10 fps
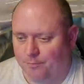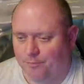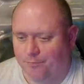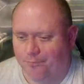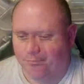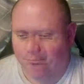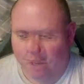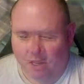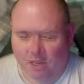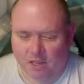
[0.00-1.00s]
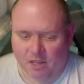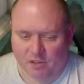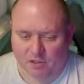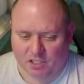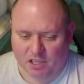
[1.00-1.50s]
Tasmanian Kid.
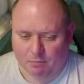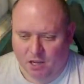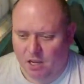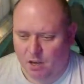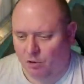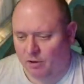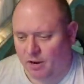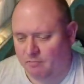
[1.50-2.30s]
So this is my worry.